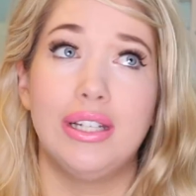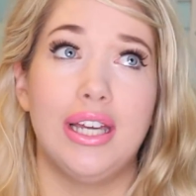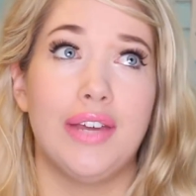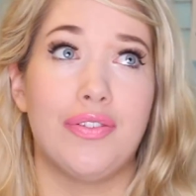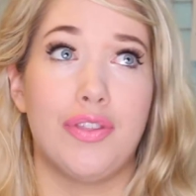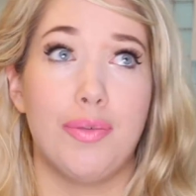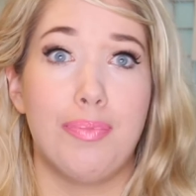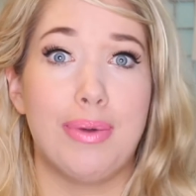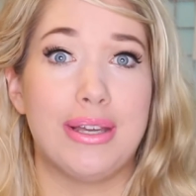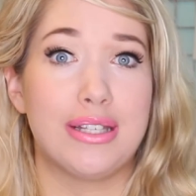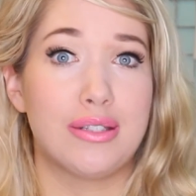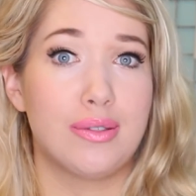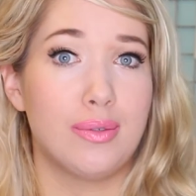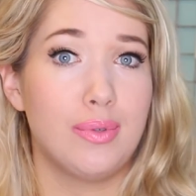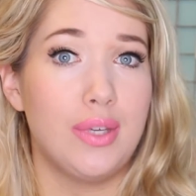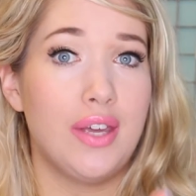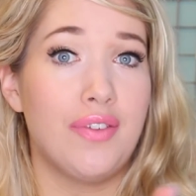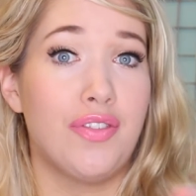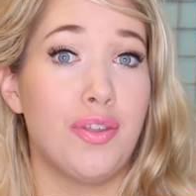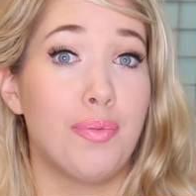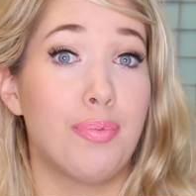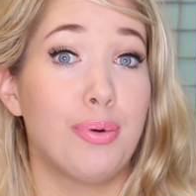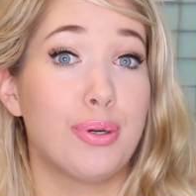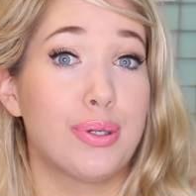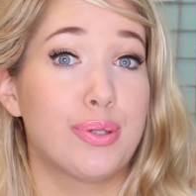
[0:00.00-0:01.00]
If the
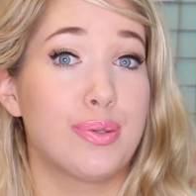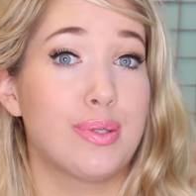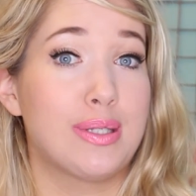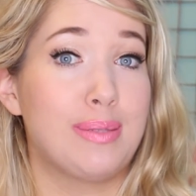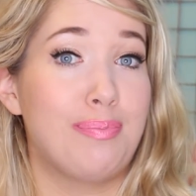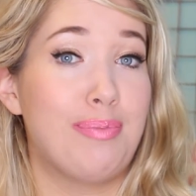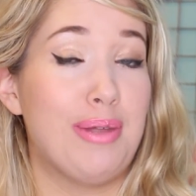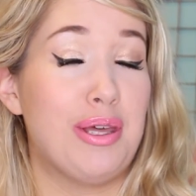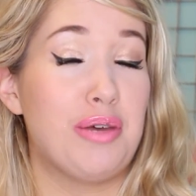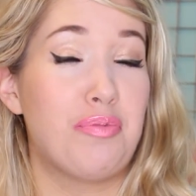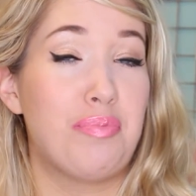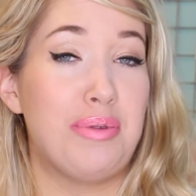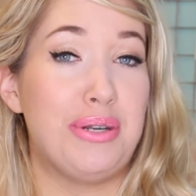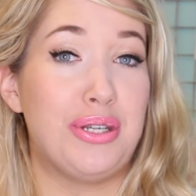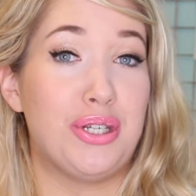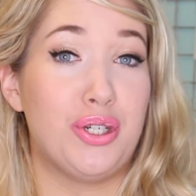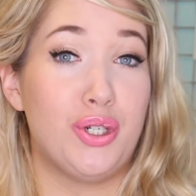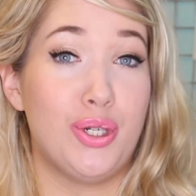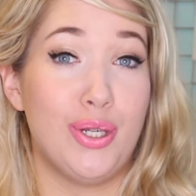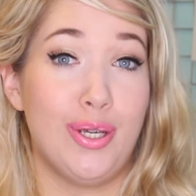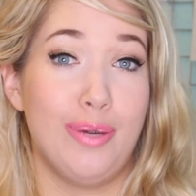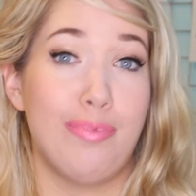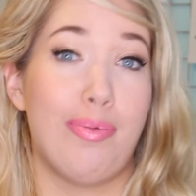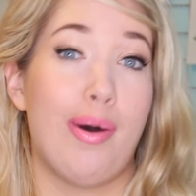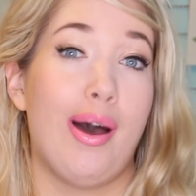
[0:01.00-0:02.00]
books are split up into
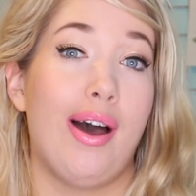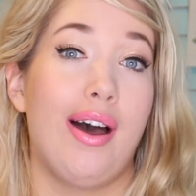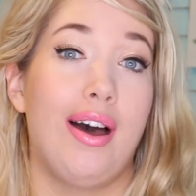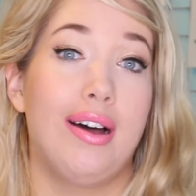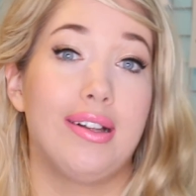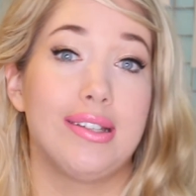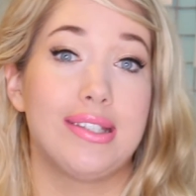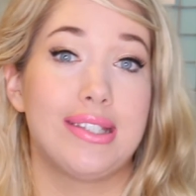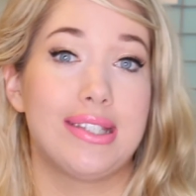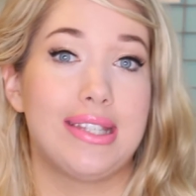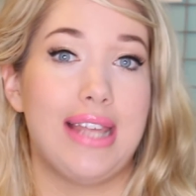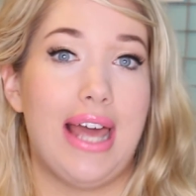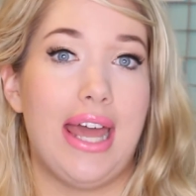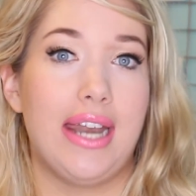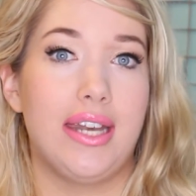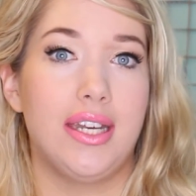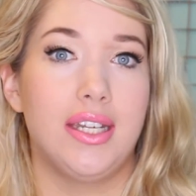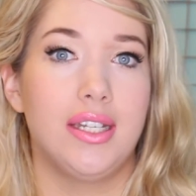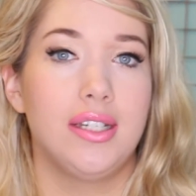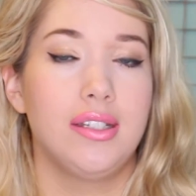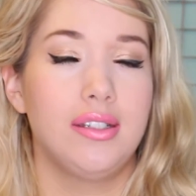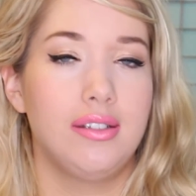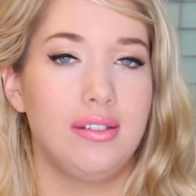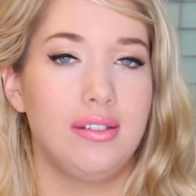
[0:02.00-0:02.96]
2 parts, then